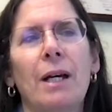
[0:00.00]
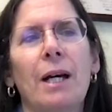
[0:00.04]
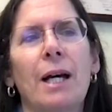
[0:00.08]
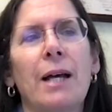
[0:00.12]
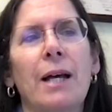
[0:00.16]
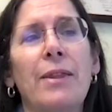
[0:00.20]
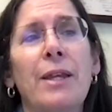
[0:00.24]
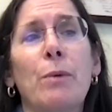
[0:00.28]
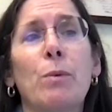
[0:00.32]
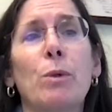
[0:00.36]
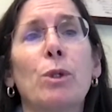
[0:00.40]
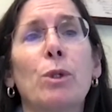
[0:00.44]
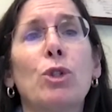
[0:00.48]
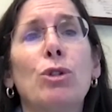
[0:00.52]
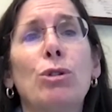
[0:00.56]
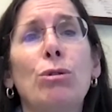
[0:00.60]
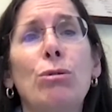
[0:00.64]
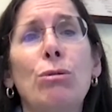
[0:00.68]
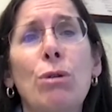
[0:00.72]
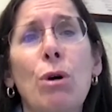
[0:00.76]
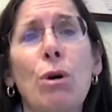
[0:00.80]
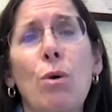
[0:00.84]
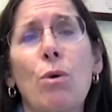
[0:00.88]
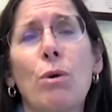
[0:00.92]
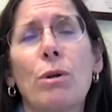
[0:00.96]
There were
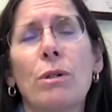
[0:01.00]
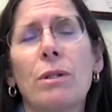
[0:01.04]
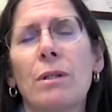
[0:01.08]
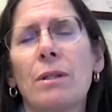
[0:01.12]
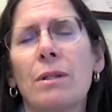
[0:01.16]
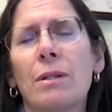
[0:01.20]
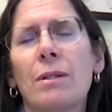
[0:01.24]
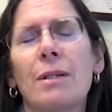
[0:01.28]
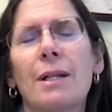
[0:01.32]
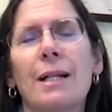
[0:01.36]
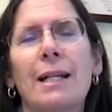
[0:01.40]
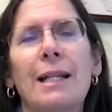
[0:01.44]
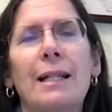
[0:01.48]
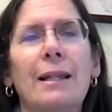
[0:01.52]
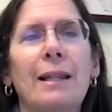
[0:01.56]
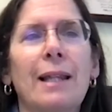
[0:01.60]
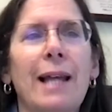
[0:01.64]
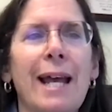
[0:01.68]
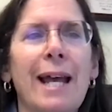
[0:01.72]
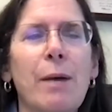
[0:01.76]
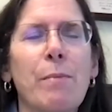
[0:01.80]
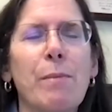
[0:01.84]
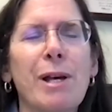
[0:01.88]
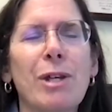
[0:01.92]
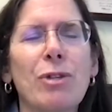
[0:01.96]
two cohorts in the study,
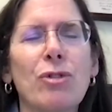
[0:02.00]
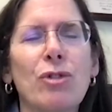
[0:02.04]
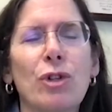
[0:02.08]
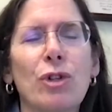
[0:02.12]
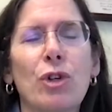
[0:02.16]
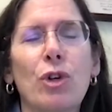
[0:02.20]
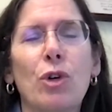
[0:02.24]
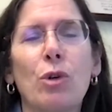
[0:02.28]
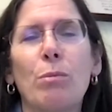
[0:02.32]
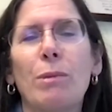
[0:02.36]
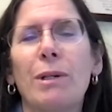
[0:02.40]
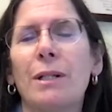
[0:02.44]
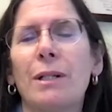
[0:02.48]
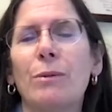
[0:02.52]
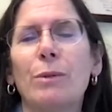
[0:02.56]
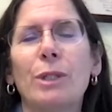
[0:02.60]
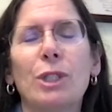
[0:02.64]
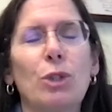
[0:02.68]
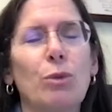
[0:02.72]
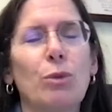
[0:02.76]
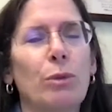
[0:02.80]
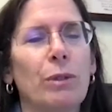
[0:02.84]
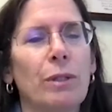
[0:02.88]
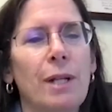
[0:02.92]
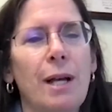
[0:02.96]
leiomyosarcoma,
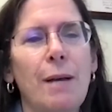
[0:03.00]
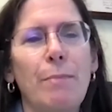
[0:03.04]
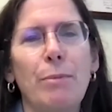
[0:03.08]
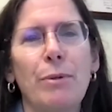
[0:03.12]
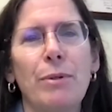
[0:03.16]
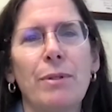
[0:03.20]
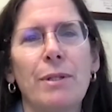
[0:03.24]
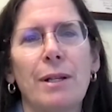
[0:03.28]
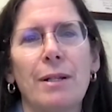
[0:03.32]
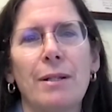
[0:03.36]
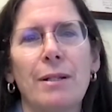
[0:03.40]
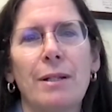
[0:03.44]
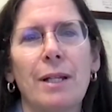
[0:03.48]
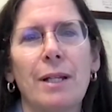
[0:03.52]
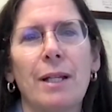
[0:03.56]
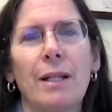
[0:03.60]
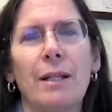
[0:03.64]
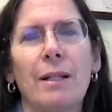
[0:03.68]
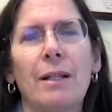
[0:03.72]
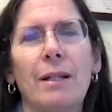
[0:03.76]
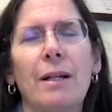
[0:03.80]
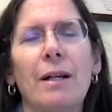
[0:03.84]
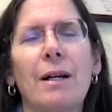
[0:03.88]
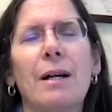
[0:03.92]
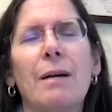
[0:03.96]
which we're not
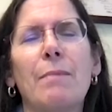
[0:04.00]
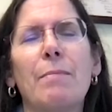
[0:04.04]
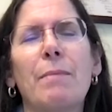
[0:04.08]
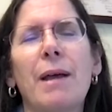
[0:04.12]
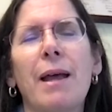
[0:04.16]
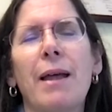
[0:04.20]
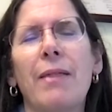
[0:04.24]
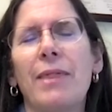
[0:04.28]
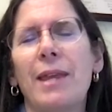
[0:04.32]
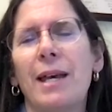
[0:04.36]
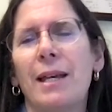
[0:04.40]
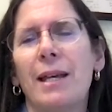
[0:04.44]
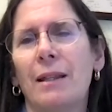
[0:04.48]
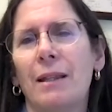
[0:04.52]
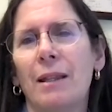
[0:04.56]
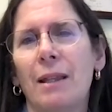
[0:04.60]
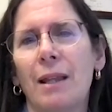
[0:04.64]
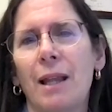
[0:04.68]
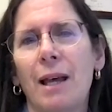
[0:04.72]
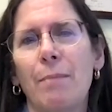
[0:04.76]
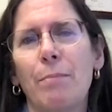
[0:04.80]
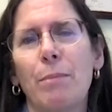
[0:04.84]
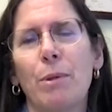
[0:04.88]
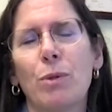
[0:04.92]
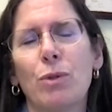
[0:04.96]
presenting, and then
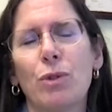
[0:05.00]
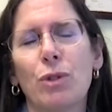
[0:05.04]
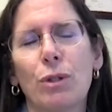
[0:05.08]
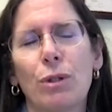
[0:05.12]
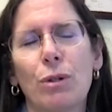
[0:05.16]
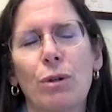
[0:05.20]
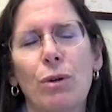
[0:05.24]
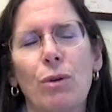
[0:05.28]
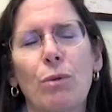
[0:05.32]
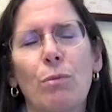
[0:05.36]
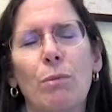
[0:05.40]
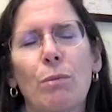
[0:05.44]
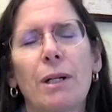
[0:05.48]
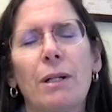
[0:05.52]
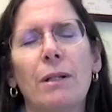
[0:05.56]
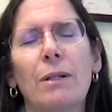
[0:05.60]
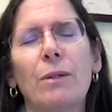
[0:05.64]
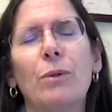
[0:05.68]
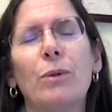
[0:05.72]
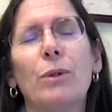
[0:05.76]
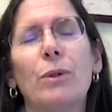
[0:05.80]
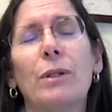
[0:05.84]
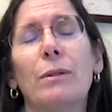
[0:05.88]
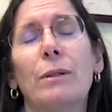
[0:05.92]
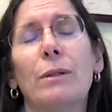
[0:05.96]
liposarcoma,
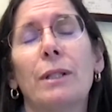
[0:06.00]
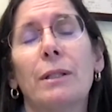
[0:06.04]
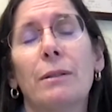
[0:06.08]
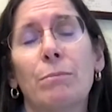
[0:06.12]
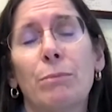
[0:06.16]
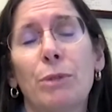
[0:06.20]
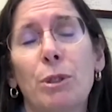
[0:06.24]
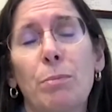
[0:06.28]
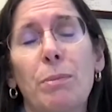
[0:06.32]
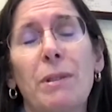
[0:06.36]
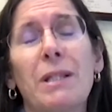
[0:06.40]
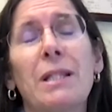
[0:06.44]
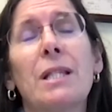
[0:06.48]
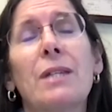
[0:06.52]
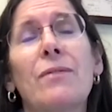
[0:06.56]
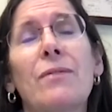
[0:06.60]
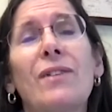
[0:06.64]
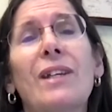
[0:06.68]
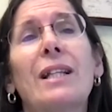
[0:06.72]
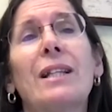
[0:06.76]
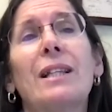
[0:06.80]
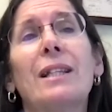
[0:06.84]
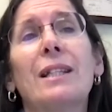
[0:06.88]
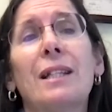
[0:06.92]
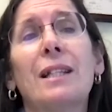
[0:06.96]
or
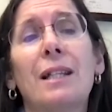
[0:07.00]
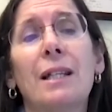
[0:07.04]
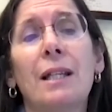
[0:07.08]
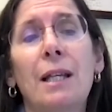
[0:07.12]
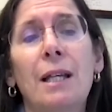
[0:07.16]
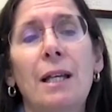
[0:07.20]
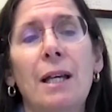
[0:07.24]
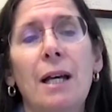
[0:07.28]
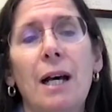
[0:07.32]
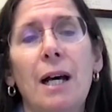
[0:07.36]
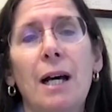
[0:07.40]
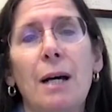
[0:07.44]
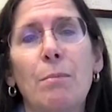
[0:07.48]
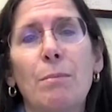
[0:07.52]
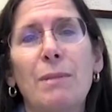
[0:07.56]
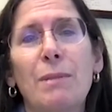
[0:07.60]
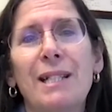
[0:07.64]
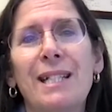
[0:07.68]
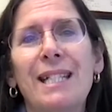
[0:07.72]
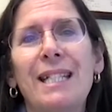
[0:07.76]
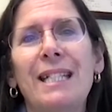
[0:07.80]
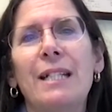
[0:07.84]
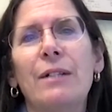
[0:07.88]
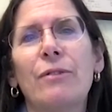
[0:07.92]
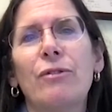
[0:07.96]
specifically
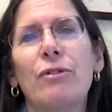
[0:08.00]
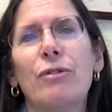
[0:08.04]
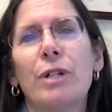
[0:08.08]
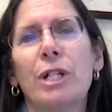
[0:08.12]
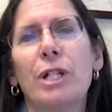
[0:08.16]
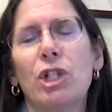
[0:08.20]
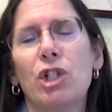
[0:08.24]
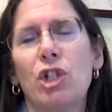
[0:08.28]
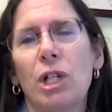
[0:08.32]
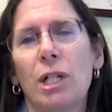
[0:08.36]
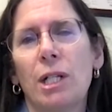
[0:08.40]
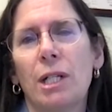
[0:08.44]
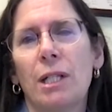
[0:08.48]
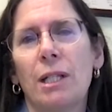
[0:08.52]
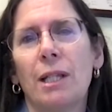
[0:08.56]
dedifferentiated